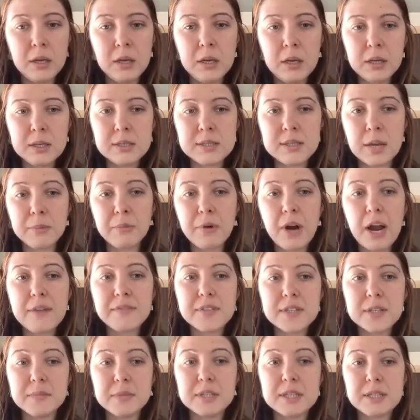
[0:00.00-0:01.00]

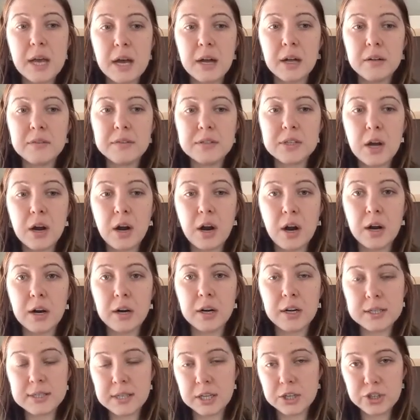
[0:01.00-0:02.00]
Subgraphs themselves
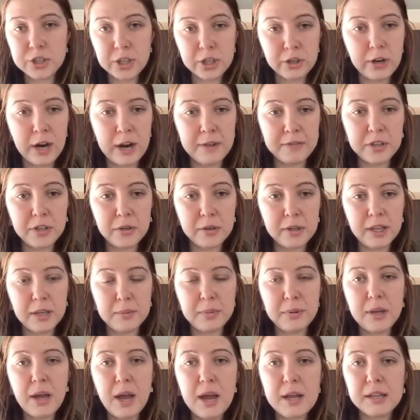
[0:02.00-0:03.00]
are essentially GraphQL
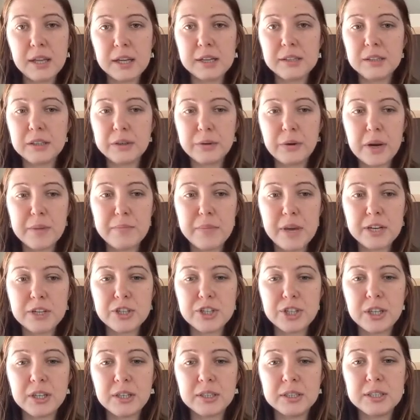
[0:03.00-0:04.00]
API, like Leroy
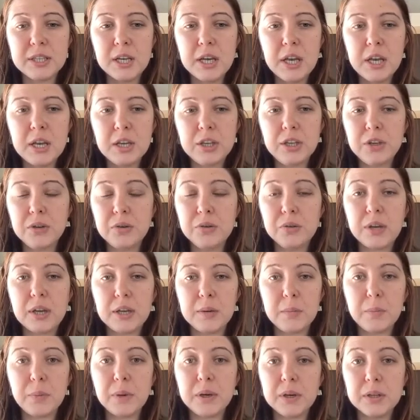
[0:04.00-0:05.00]
mentioned. You
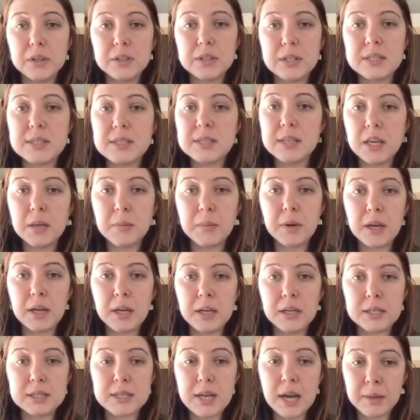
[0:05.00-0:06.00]
can build the schema
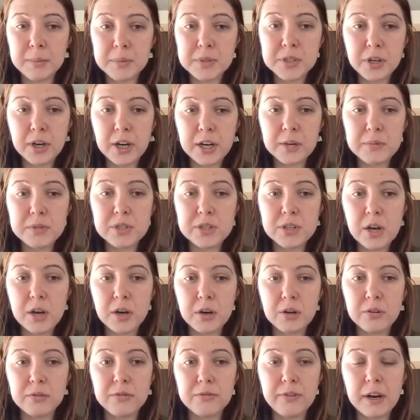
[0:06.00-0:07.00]
in TypeScript,
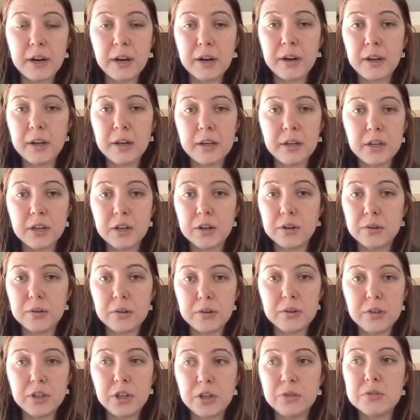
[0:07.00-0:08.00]
so very
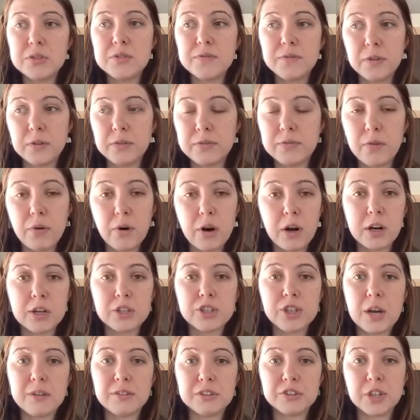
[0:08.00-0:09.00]
useful for
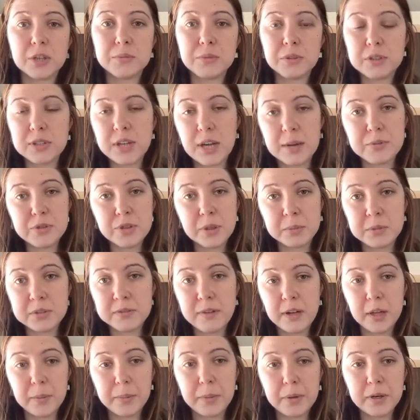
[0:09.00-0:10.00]
JavaScript or TypeScript
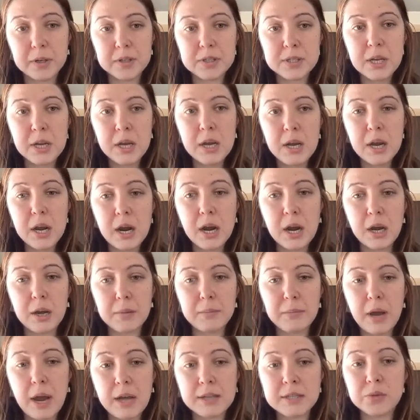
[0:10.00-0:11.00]
developers
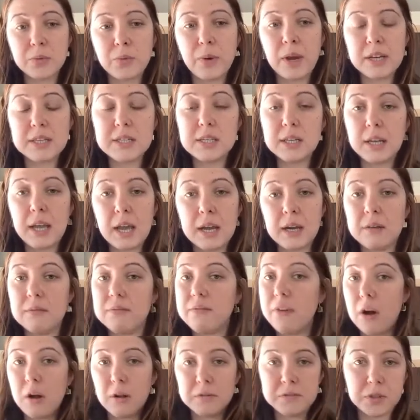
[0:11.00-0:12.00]
as a way to get
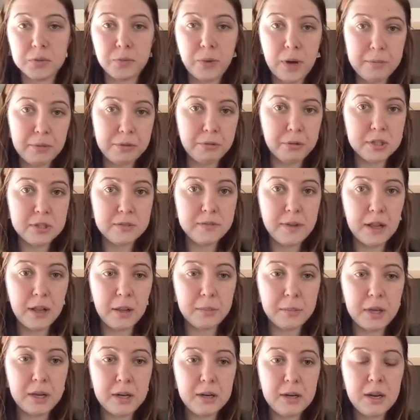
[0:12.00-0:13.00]
involved in Web3
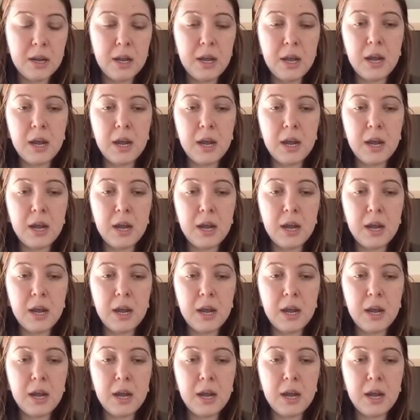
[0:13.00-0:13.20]
development.